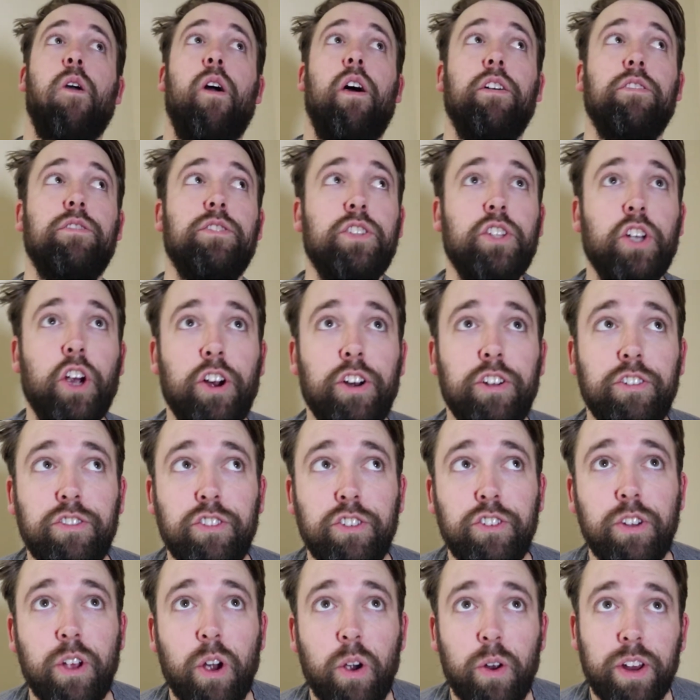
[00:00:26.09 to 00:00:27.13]
I've started
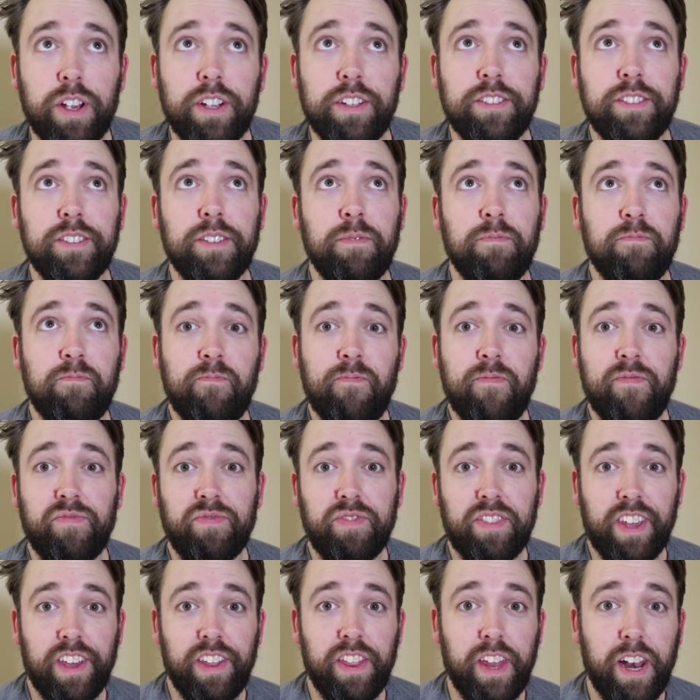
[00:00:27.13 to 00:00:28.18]
to notice
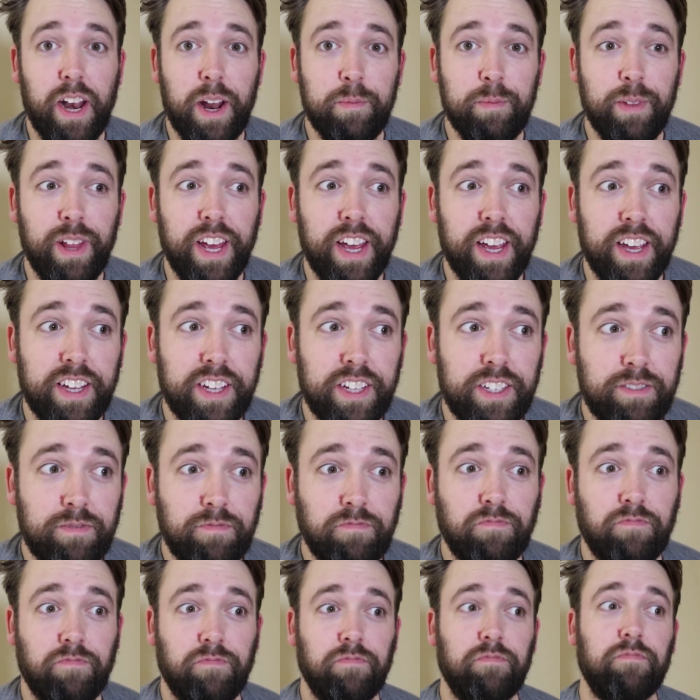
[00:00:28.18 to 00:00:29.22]
that I'm like
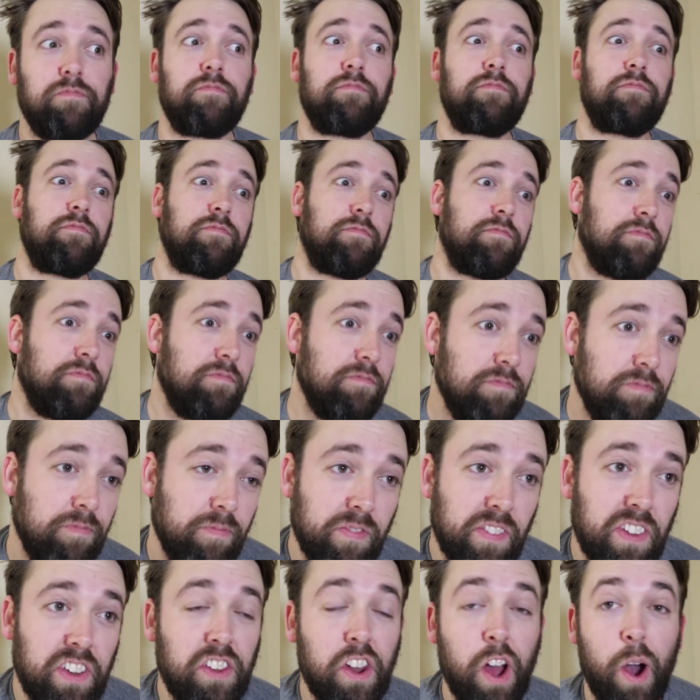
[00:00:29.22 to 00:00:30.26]

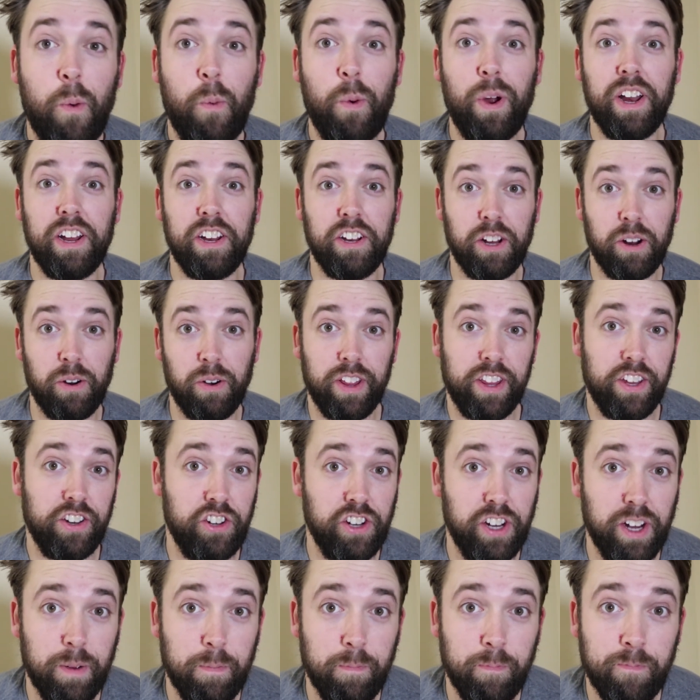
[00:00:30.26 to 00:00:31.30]
not wanting to go to the
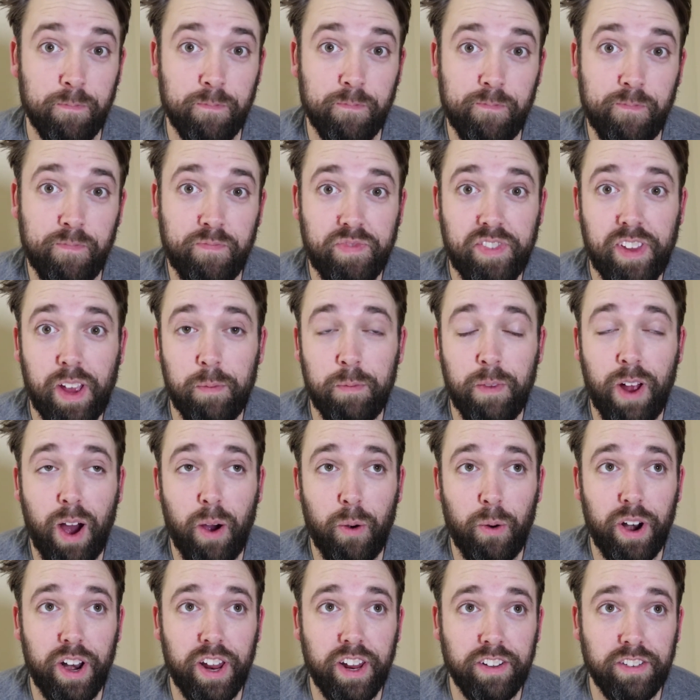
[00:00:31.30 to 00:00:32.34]
gym. I'm
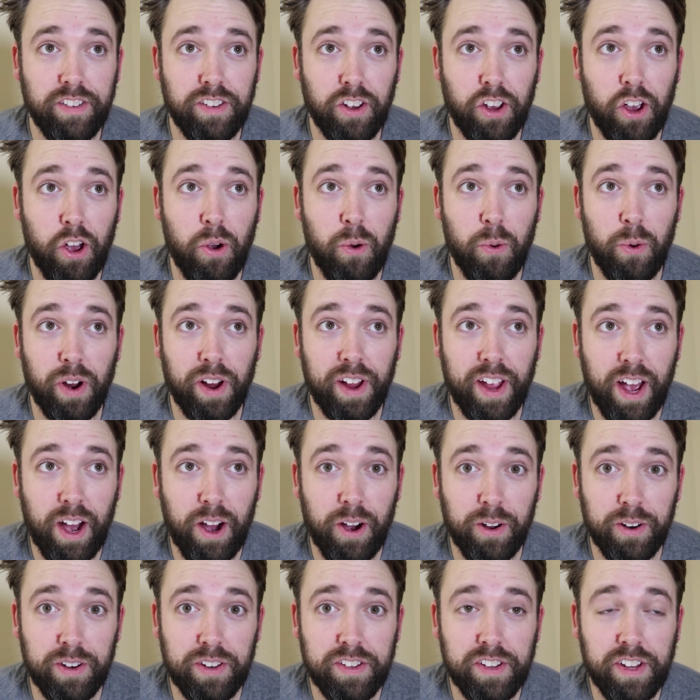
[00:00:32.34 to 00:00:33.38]
not wanting to go work
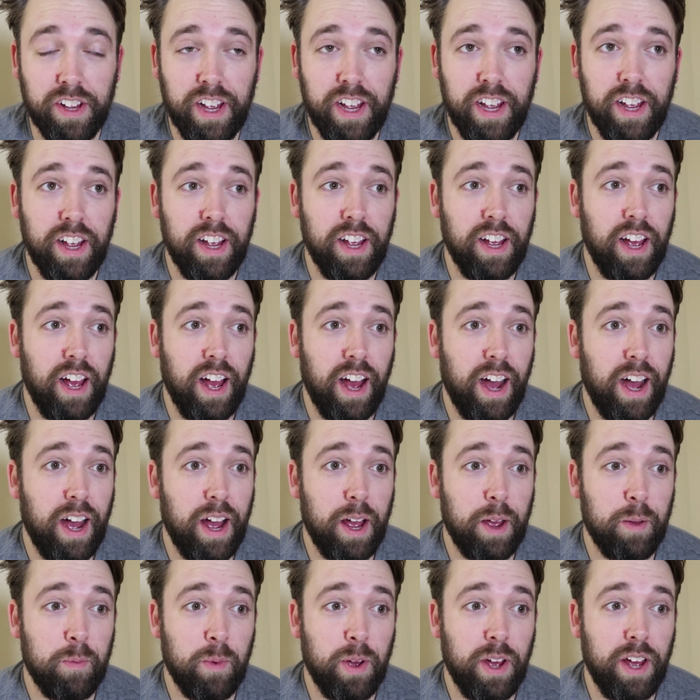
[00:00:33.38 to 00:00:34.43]
out.
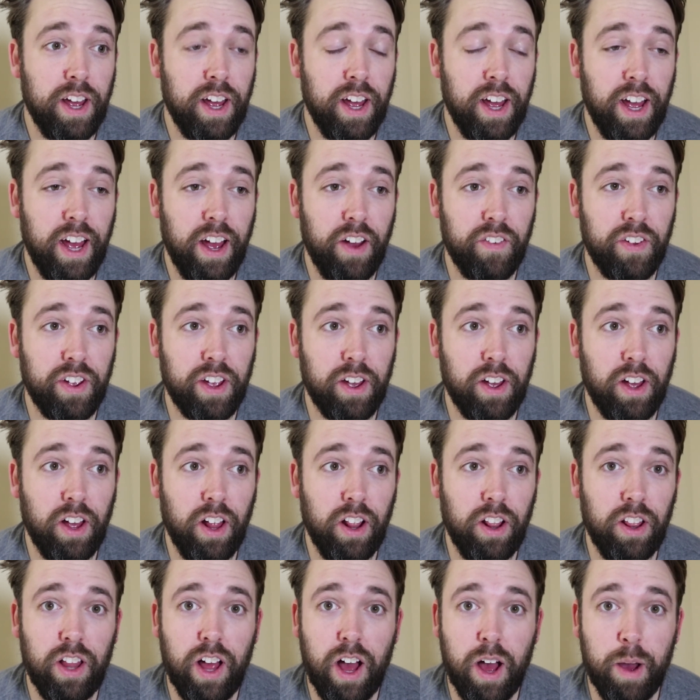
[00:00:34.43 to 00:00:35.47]
I'm having
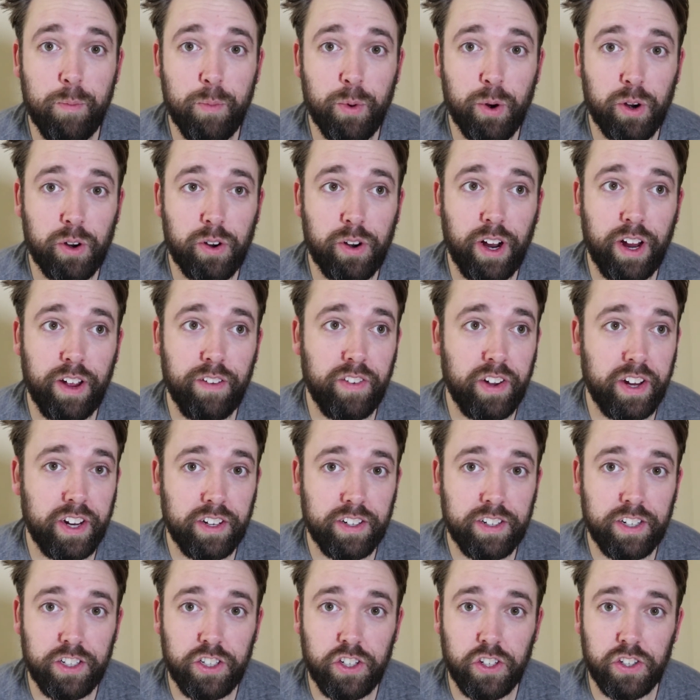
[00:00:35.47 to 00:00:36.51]
a lot more
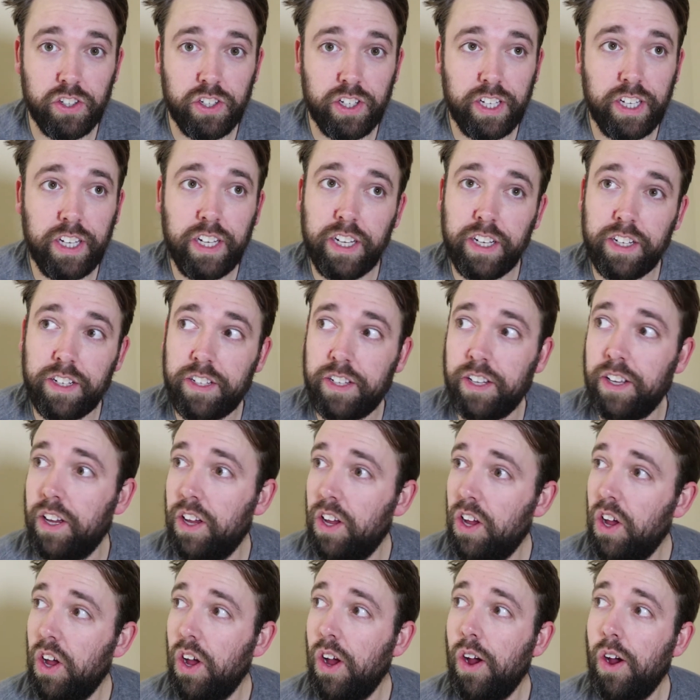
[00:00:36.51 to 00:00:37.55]
craving to just eat
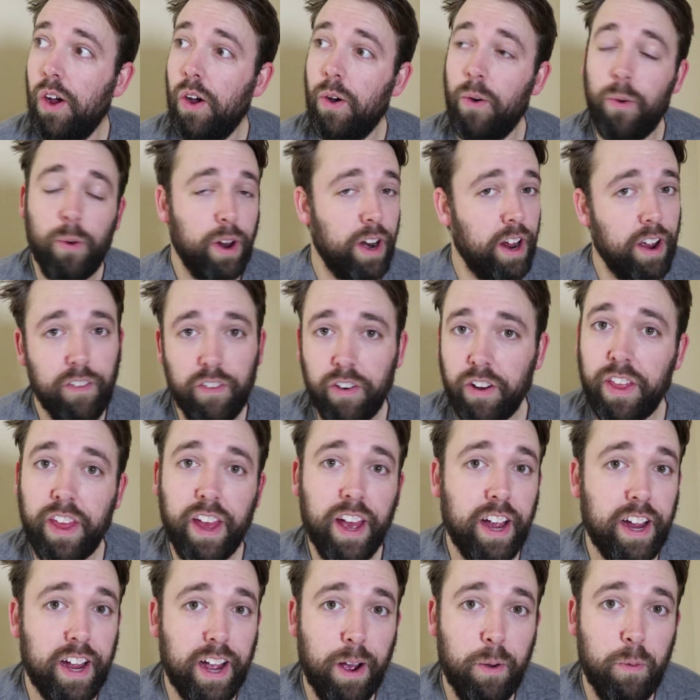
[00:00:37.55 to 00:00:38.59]
whatever the
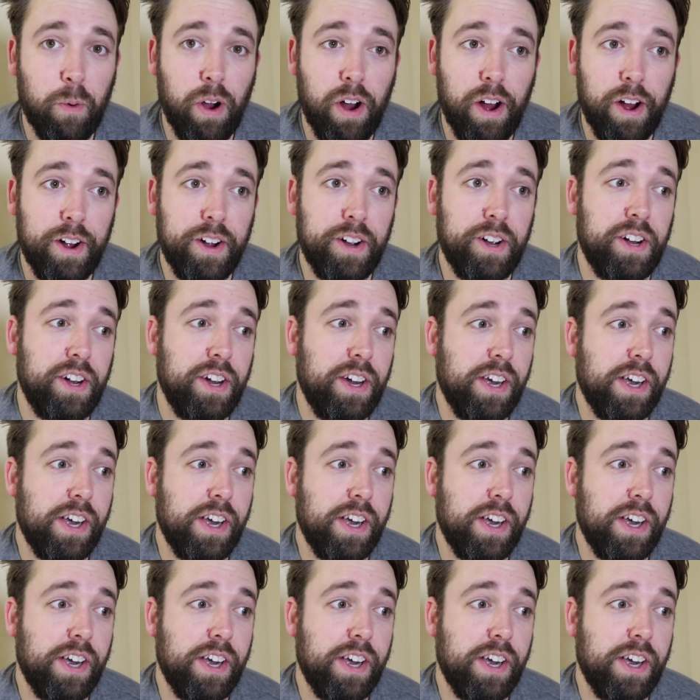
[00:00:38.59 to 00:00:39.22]
heck I want